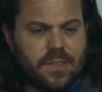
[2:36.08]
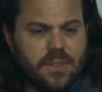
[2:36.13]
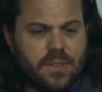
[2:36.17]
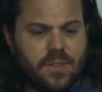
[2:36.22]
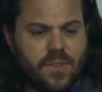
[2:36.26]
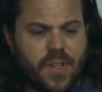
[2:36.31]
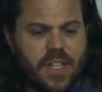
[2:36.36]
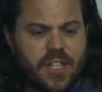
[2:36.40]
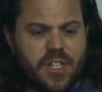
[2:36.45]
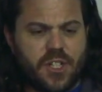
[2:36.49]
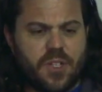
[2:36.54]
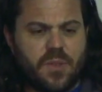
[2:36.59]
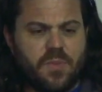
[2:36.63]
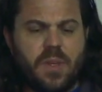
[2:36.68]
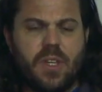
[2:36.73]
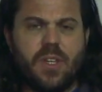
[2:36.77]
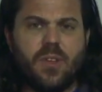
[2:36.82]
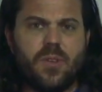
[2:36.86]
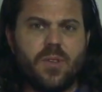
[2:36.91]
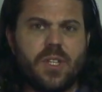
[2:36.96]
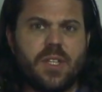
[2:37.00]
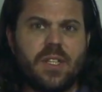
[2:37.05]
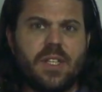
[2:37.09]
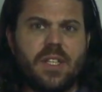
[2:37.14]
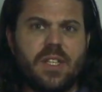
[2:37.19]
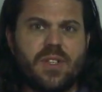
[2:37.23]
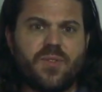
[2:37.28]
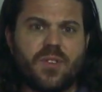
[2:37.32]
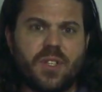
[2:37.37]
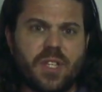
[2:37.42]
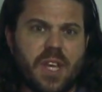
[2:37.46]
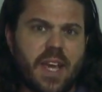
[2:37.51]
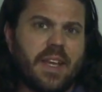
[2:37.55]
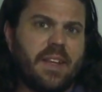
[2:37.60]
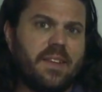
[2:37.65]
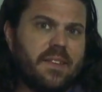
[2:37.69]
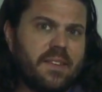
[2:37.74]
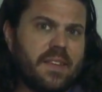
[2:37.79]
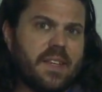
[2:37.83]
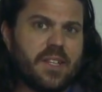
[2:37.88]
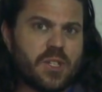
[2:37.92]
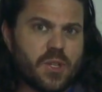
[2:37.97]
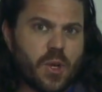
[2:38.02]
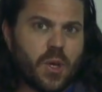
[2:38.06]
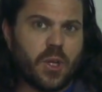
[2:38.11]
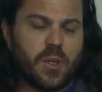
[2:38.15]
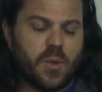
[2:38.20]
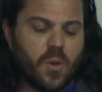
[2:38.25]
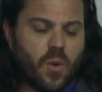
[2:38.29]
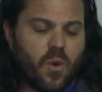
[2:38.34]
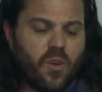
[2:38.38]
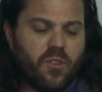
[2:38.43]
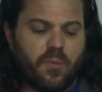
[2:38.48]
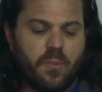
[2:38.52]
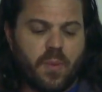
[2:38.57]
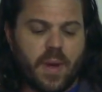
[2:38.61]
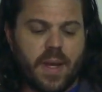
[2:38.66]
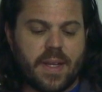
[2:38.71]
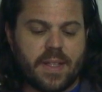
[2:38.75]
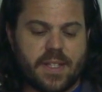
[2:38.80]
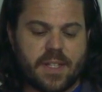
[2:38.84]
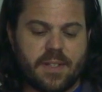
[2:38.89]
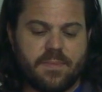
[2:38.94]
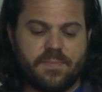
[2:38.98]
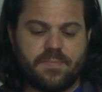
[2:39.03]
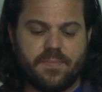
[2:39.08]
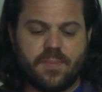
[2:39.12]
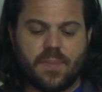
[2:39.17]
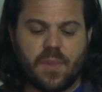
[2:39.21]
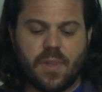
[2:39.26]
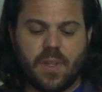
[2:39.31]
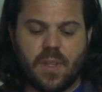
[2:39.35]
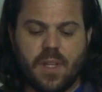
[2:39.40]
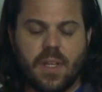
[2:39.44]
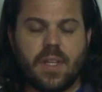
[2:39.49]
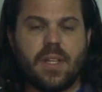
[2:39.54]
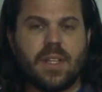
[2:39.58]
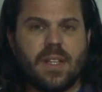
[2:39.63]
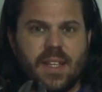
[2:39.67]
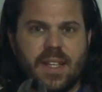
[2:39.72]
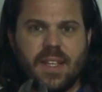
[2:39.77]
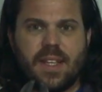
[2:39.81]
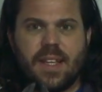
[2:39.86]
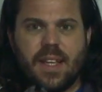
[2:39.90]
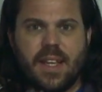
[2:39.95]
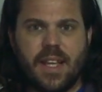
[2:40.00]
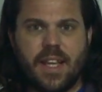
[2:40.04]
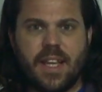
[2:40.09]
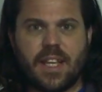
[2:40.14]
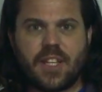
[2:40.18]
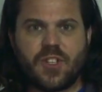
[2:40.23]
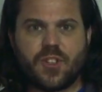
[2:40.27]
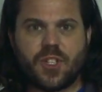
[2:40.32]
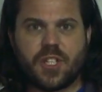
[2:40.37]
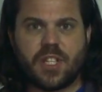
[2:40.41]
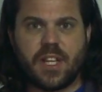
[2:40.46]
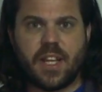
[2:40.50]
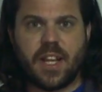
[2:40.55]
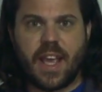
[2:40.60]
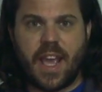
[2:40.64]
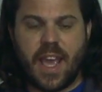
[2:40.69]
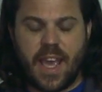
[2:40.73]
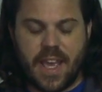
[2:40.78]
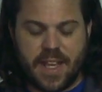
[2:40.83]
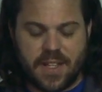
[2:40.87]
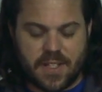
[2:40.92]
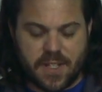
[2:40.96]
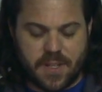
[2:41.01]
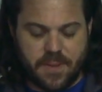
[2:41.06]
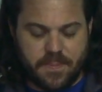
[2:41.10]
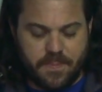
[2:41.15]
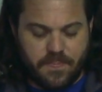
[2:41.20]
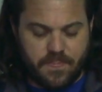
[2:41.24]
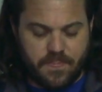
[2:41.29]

Really shouldn't be using these for taking things on and off, but extra set of hands.